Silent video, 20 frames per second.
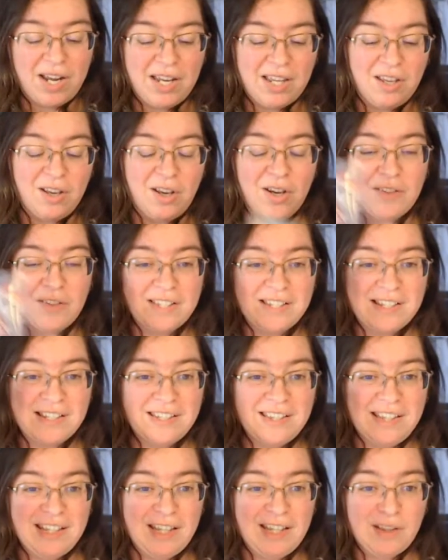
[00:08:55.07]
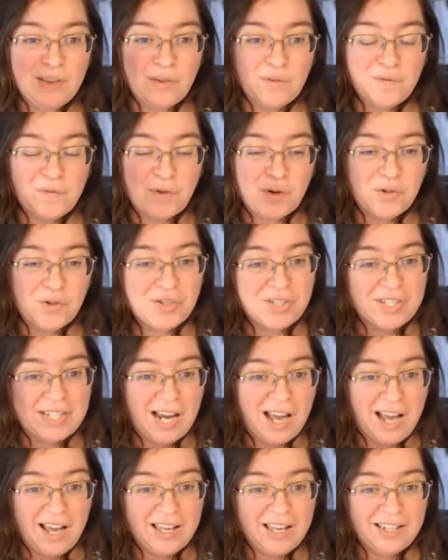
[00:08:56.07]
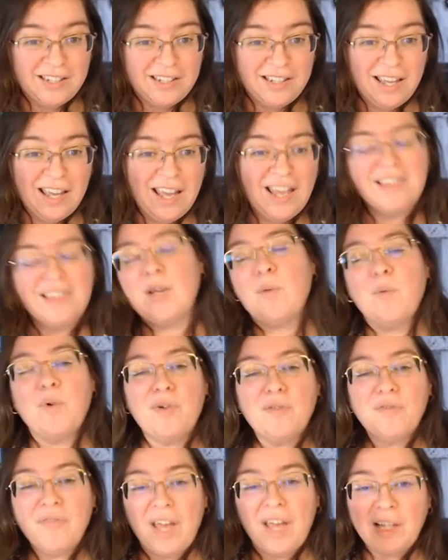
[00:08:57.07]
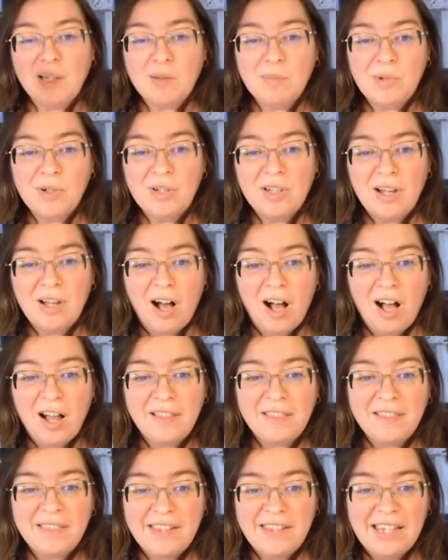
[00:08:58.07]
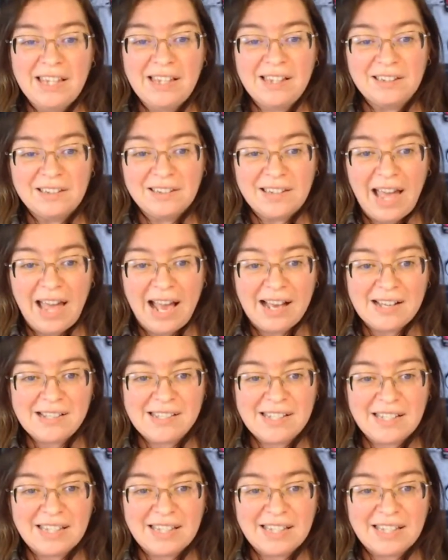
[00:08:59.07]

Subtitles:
here, this is the first 9 that were available on the last